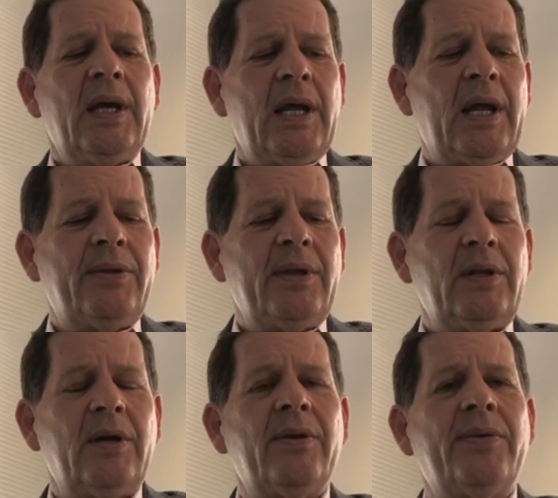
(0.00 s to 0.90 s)
And I think
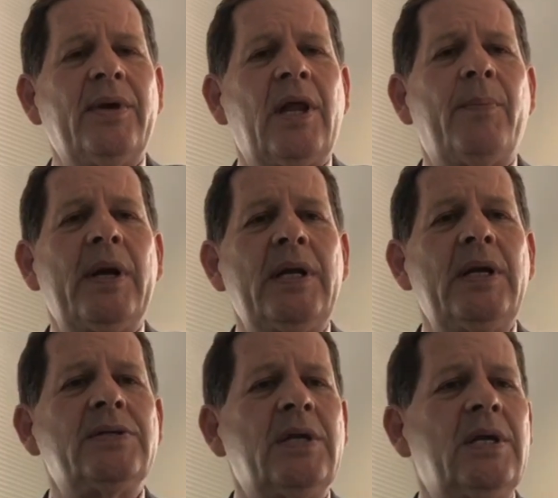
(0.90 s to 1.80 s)
the other thing that everybody
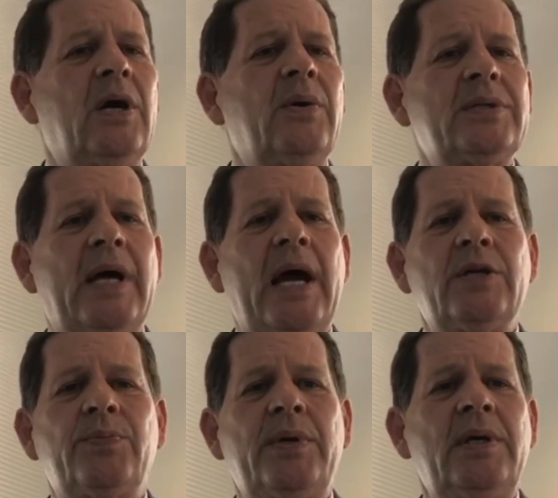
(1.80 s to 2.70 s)
needs to know is that
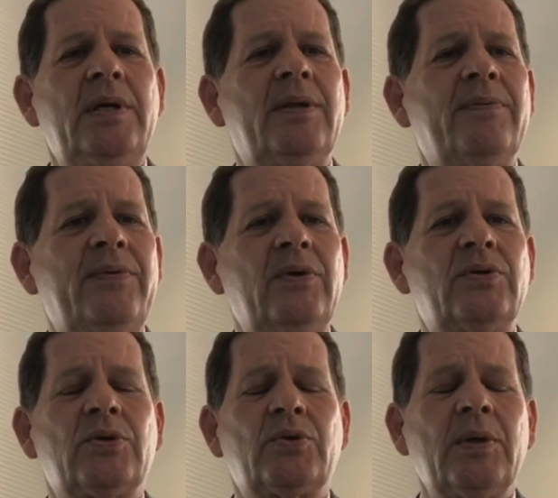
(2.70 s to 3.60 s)
ISP, the
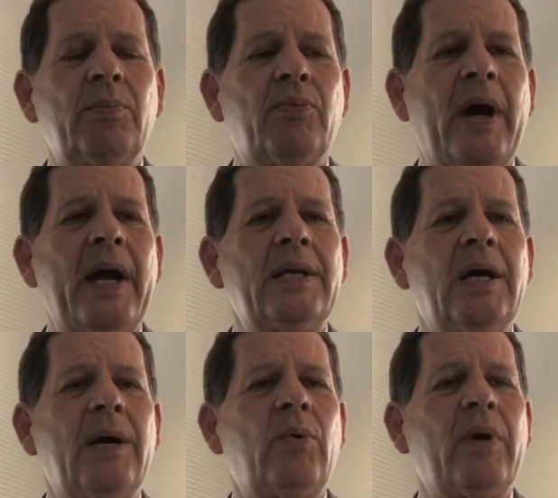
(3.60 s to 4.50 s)
future is really bright.
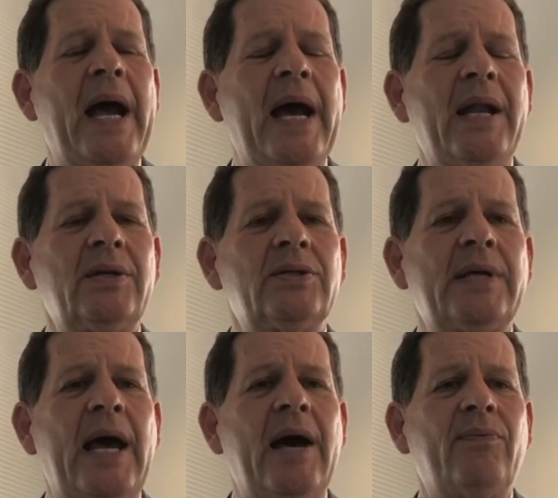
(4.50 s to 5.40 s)
We're adding
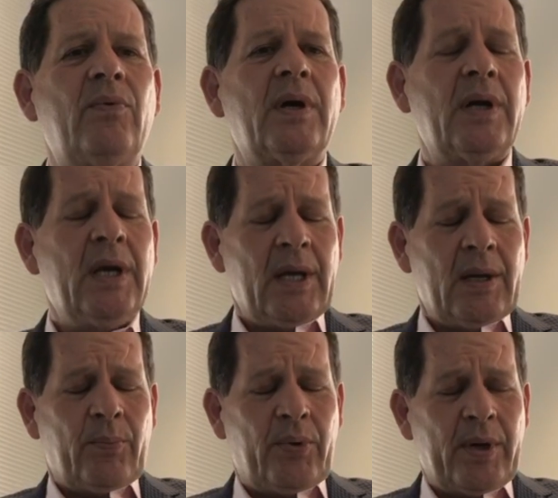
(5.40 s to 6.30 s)
staff, we're
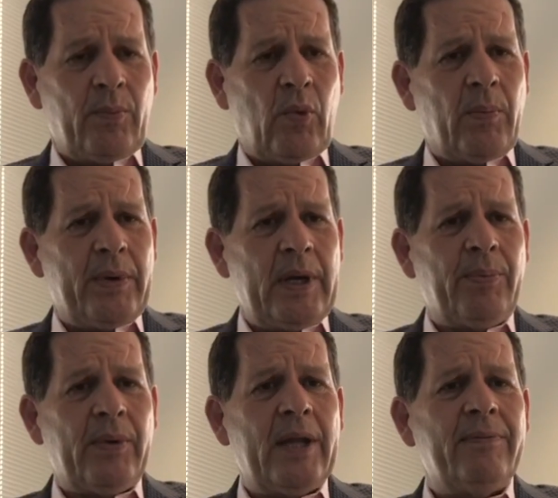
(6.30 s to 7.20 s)
putting more
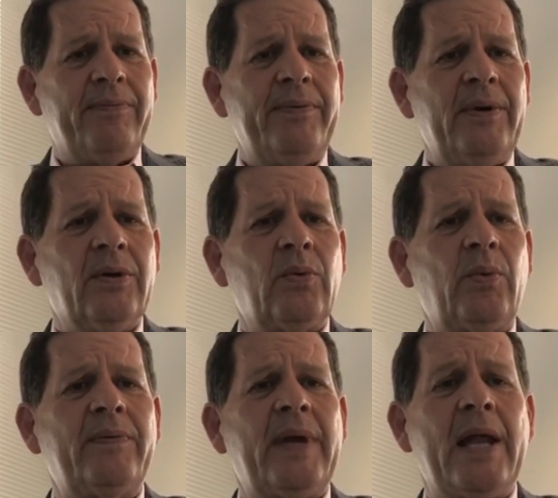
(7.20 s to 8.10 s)
people out in the field.
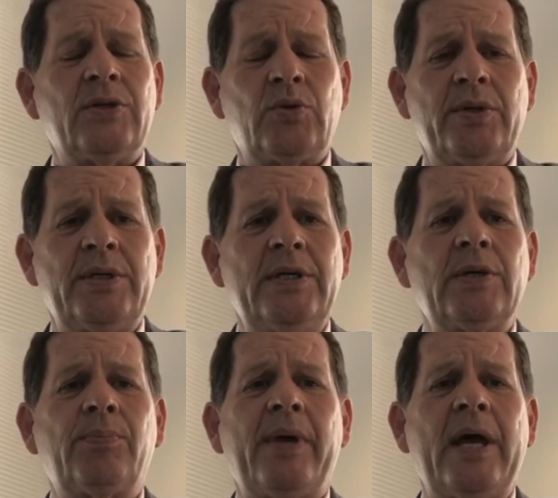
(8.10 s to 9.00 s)
We've got a
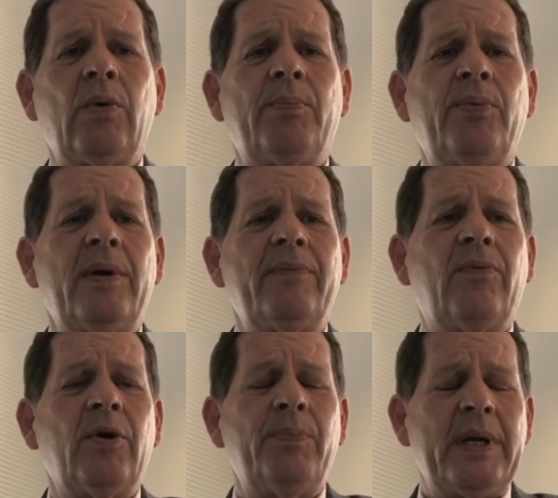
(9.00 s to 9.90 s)
strategic plan that we're putting
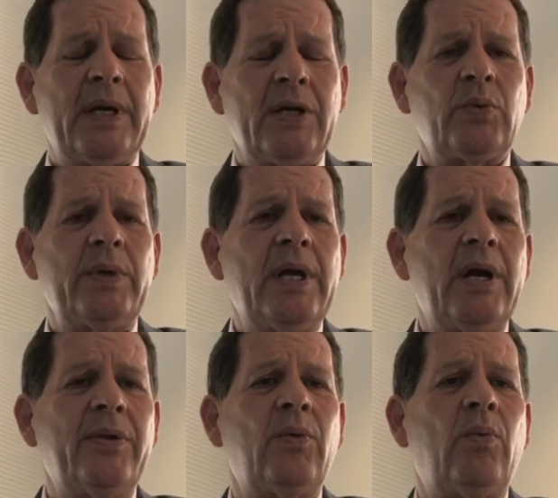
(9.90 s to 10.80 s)
forth because we
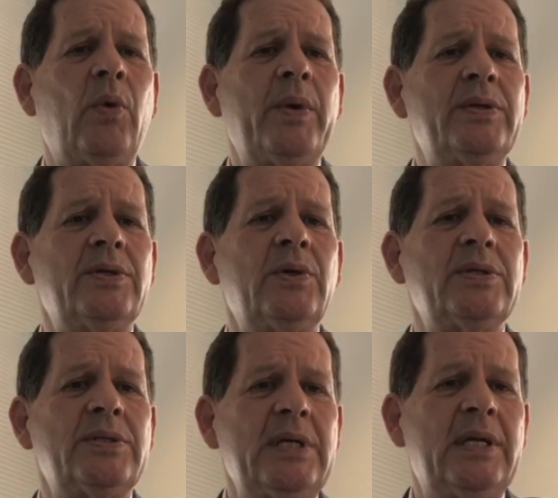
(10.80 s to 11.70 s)
know that what we do
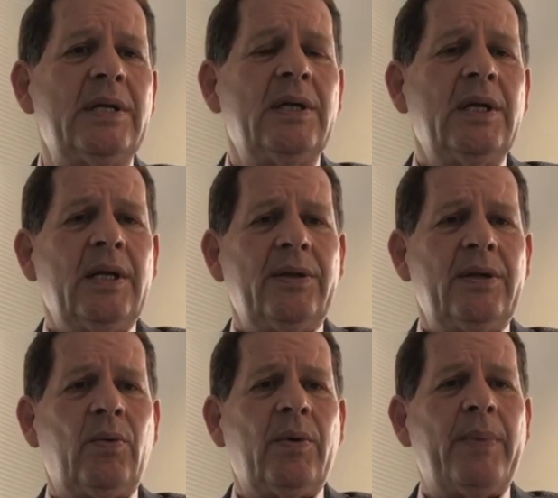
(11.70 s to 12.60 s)
is needed,
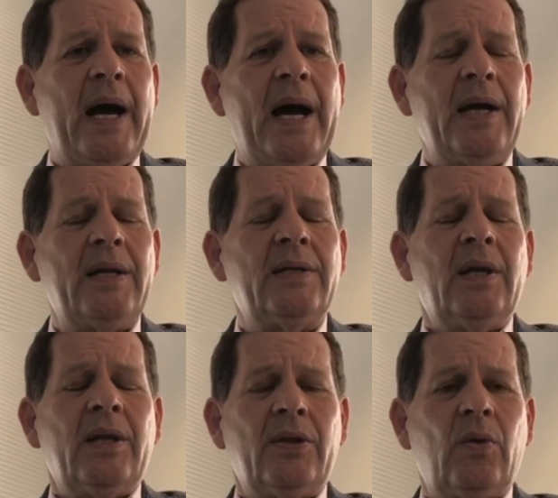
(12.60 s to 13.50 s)
that we're behind
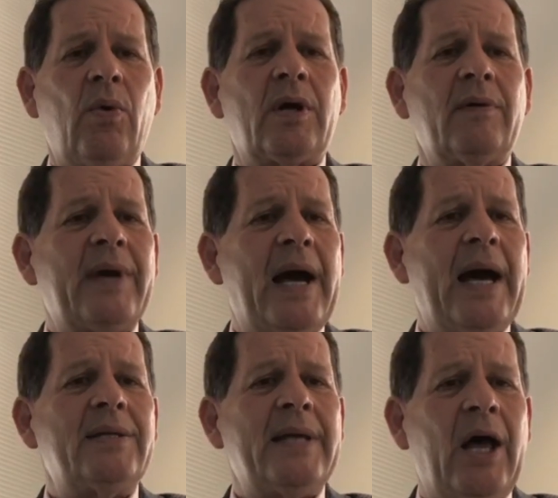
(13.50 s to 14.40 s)
the work of
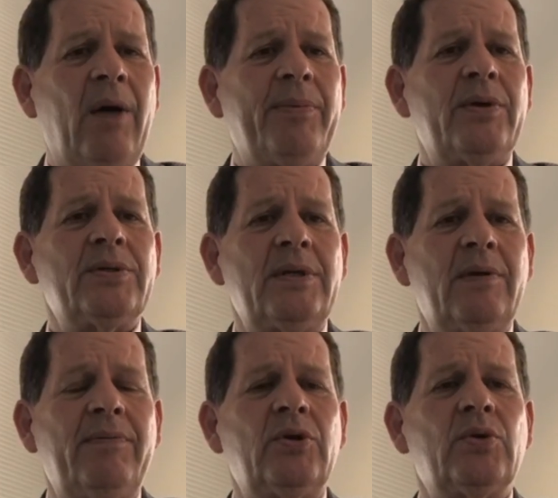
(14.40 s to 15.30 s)
God to help those
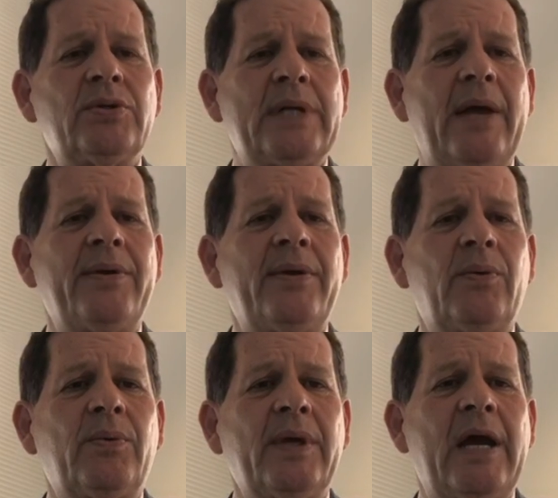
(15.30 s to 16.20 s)
individuals out there that
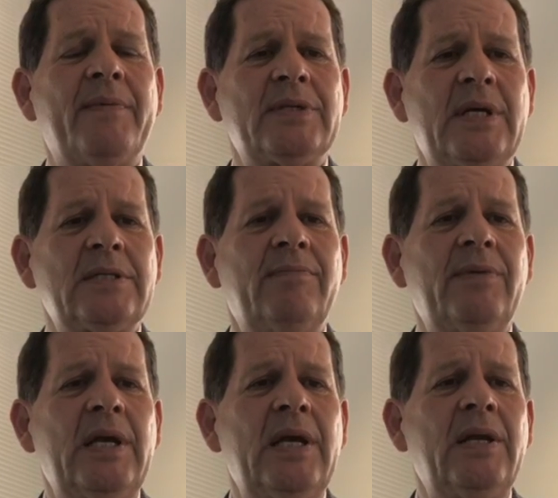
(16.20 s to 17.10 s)
really have a sense of
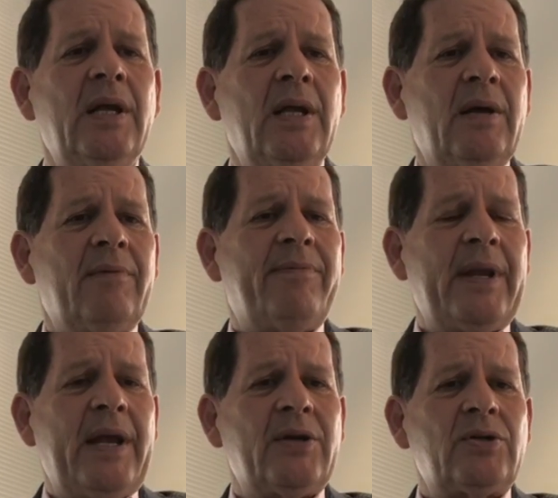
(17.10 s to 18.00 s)
need.
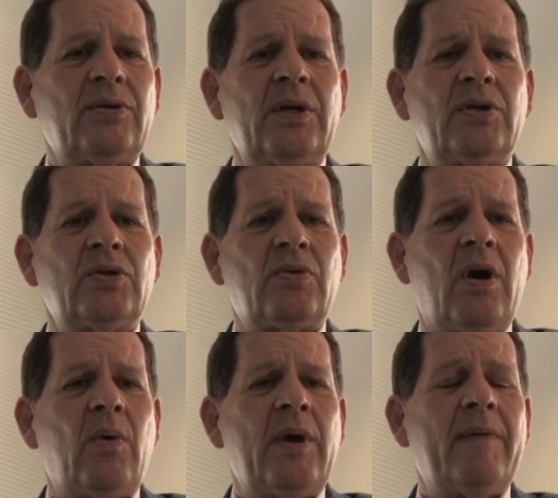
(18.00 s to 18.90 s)
Financially, it's
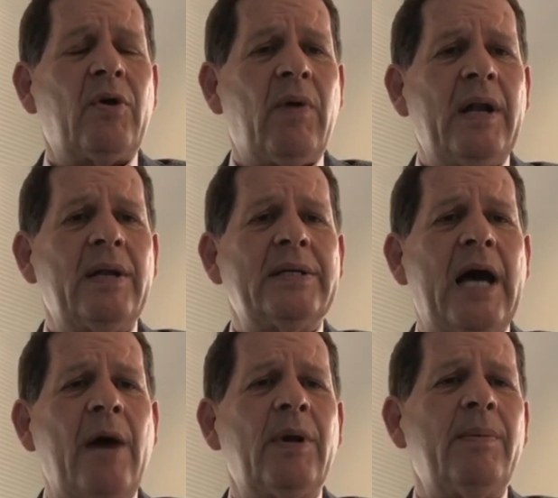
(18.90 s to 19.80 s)
strong. We have a great
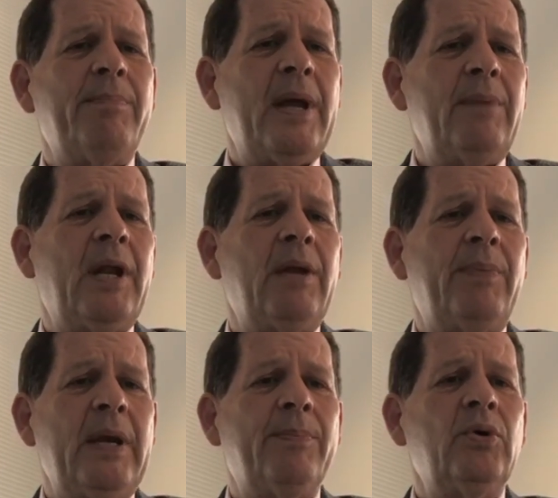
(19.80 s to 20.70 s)
endowment and many, many
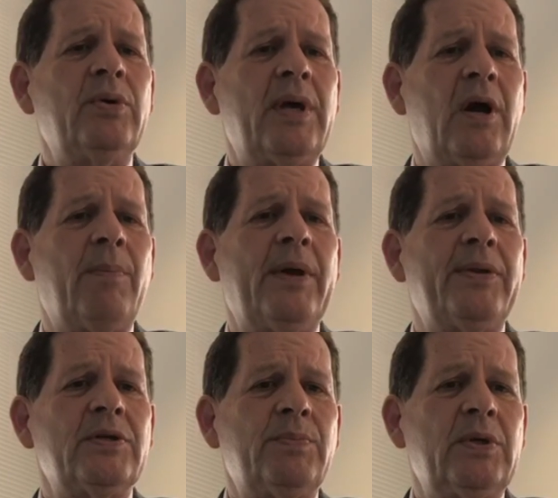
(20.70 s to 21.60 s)
people who care about
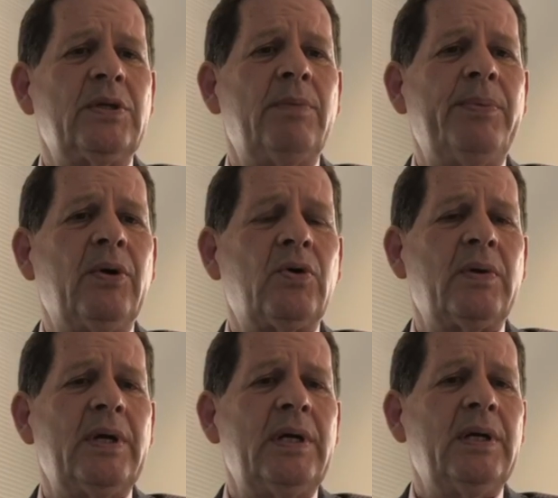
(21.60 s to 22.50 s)
this mission that Bill
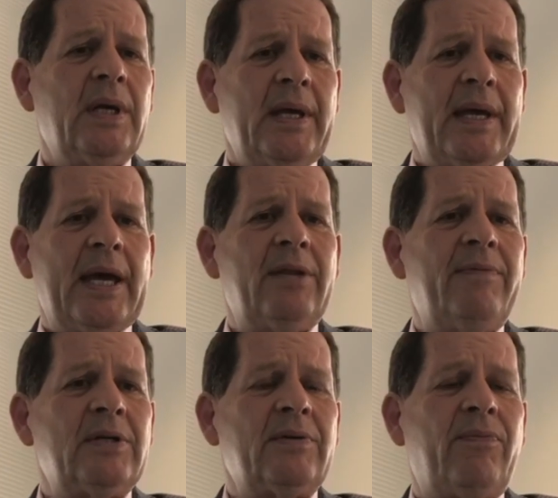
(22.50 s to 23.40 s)
Creed had the
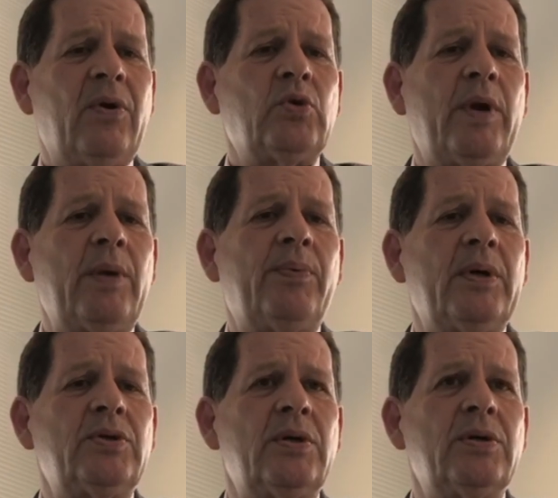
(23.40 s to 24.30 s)
vision for 20
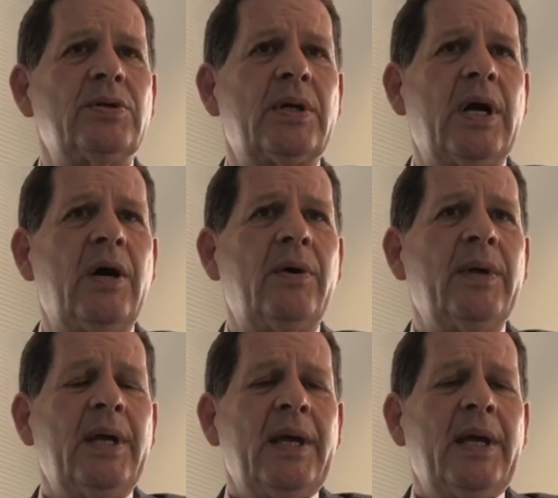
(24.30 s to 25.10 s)
plus years ago.